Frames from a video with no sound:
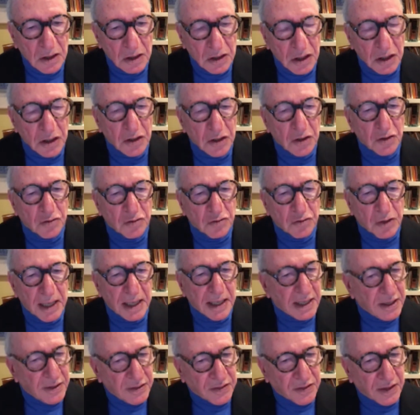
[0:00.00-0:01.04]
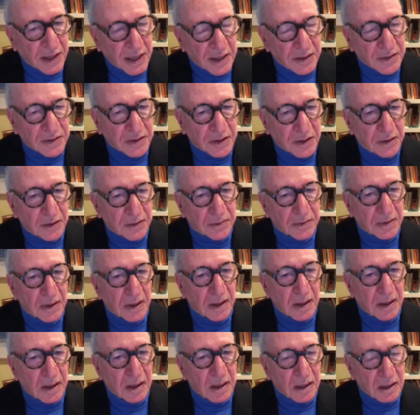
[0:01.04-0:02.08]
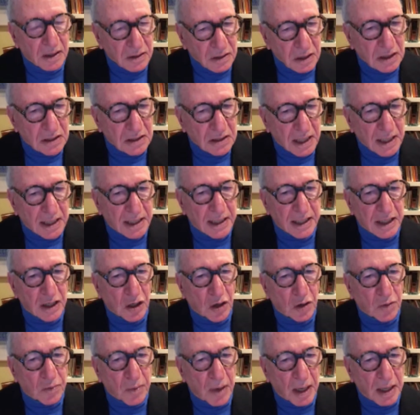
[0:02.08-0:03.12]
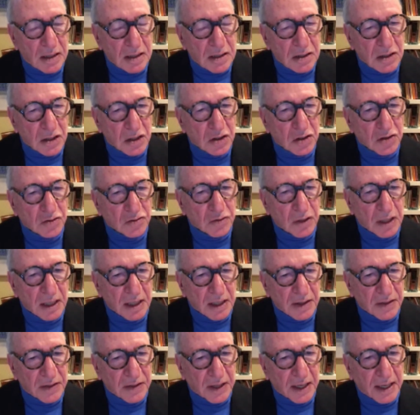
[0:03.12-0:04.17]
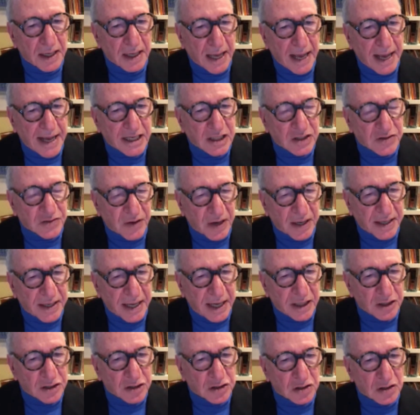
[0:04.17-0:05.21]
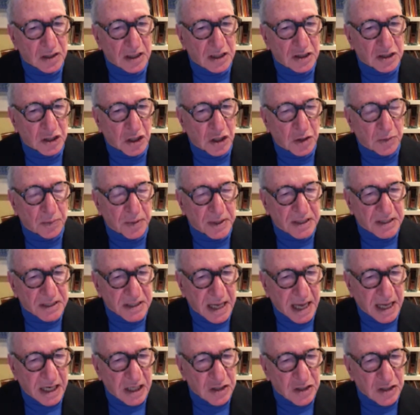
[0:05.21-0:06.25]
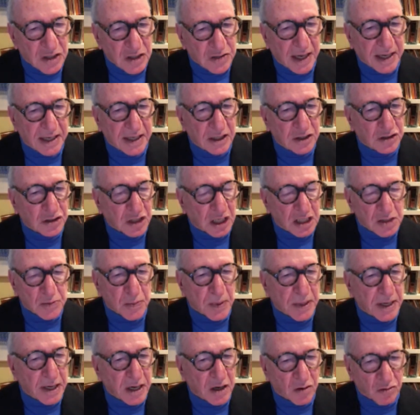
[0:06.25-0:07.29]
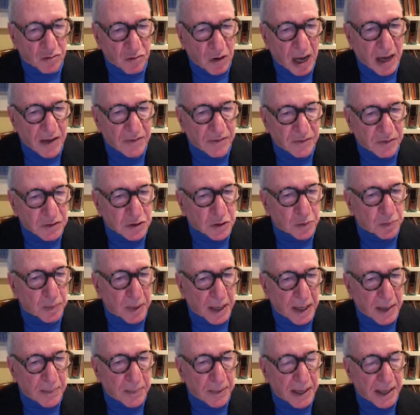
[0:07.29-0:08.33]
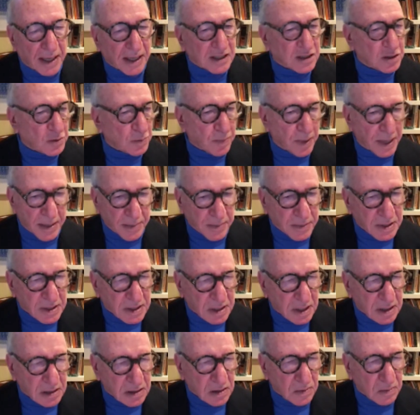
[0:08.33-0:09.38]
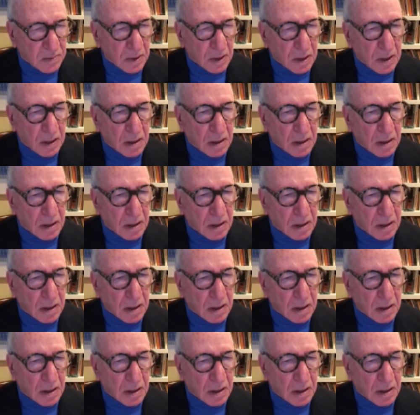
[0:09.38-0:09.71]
Do you really think that? Just take Elon Musk. Do you really think X Financial is going to be satisfied in just being a rival to PayPal as a payment system?